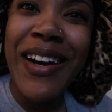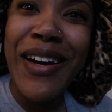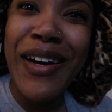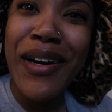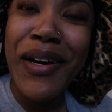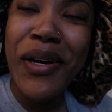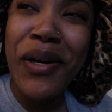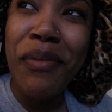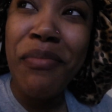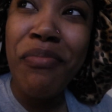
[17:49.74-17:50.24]

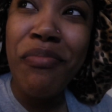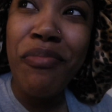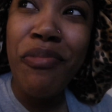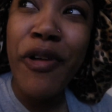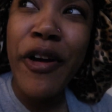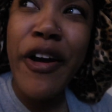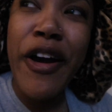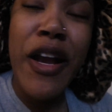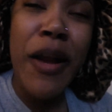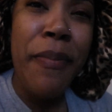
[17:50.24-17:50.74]

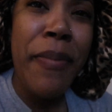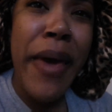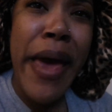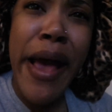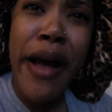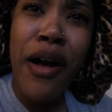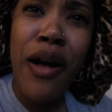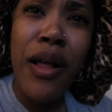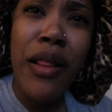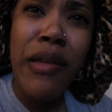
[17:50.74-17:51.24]
We're gonna
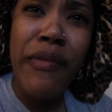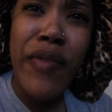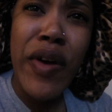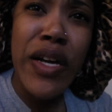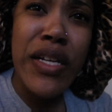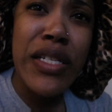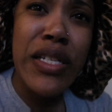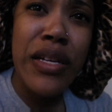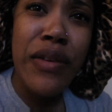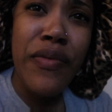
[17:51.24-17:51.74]
pack all of our
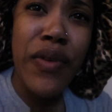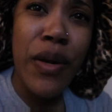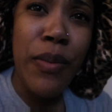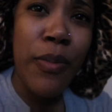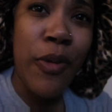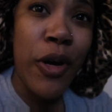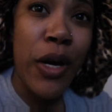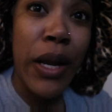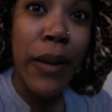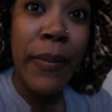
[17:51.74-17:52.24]
stuff in the
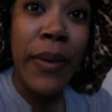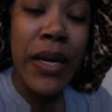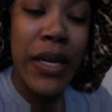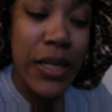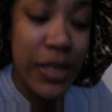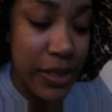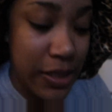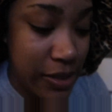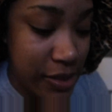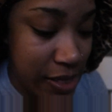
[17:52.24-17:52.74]
morning
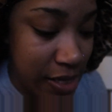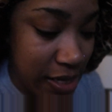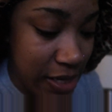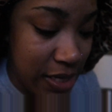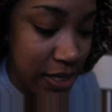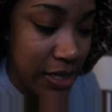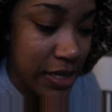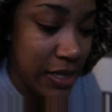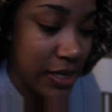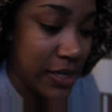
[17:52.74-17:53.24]
because it
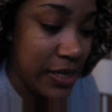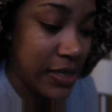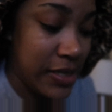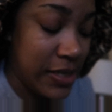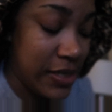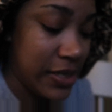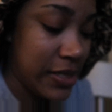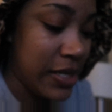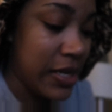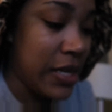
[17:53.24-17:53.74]
is
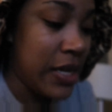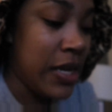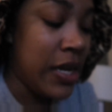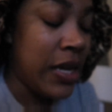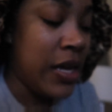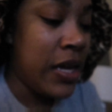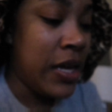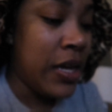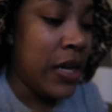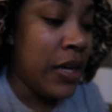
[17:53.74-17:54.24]

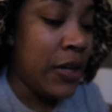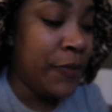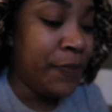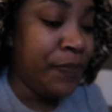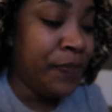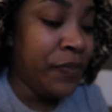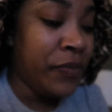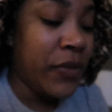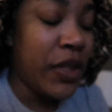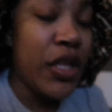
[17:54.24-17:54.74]

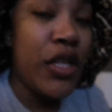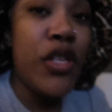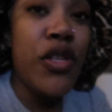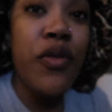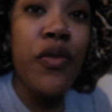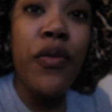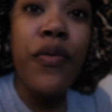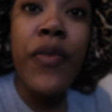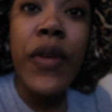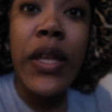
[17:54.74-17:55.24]

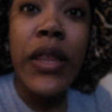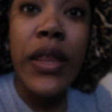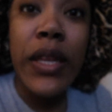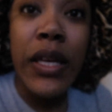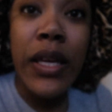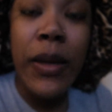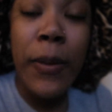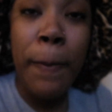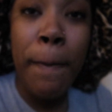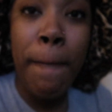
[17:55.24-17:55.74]

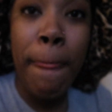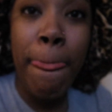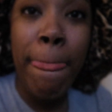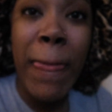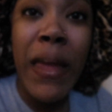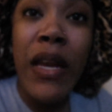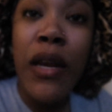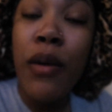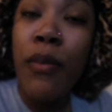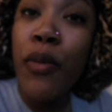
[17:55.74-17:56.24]
2:50
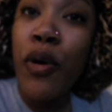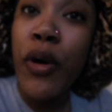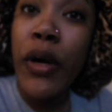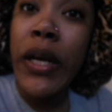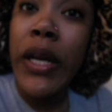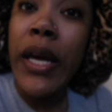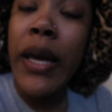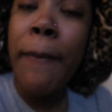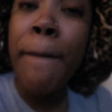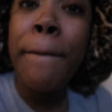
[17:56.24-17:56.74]
in the
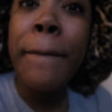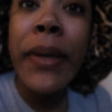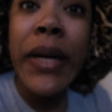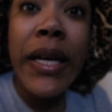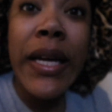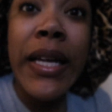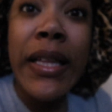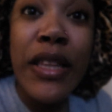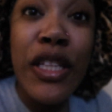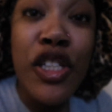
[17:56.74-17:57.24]
morning.
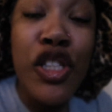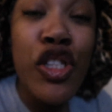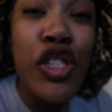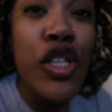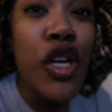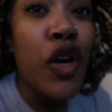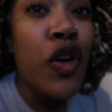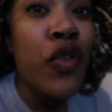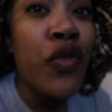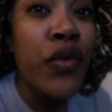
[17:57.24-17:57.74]
But the
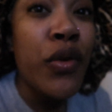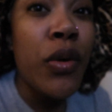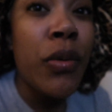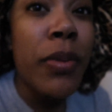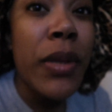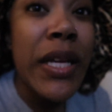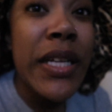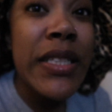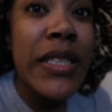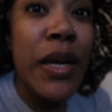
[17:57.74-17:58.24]
soul food
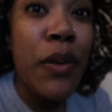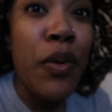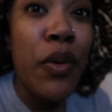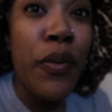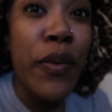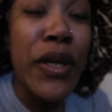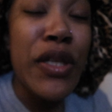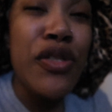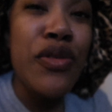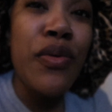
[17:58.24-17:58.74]
place that we
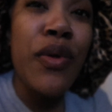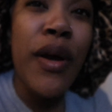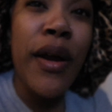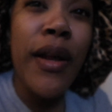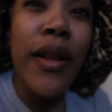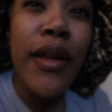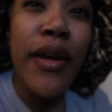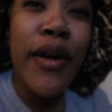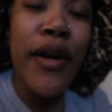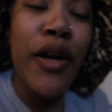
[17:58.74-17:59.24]
went to
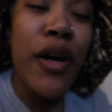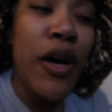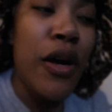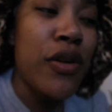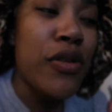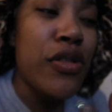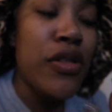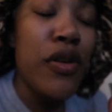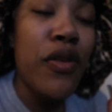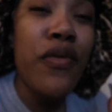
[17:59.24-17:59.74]
earlier
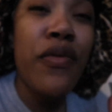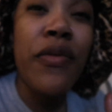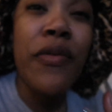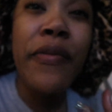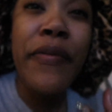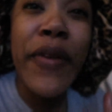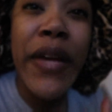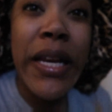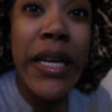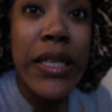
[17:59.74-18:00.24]
called Soul Food
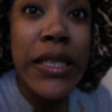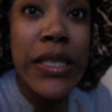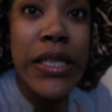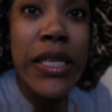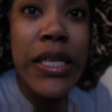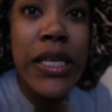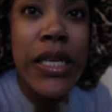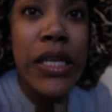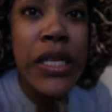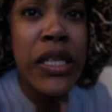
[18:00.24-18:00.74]

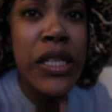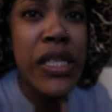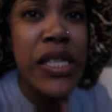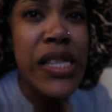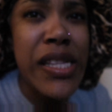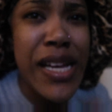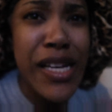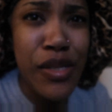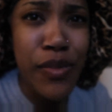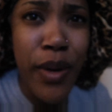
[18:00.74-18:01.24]
Fantasy,
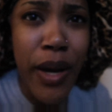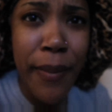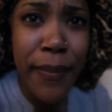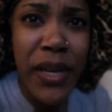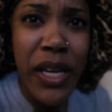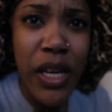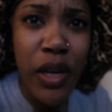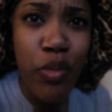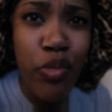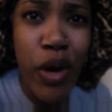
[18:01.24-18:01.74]
that's what I'm
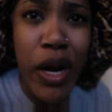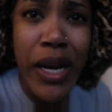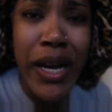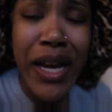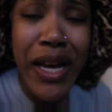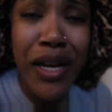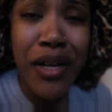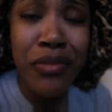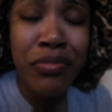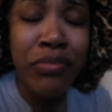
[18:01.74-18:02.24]
eating right
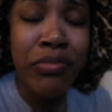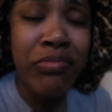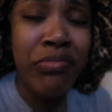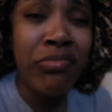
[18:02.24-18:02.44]
now.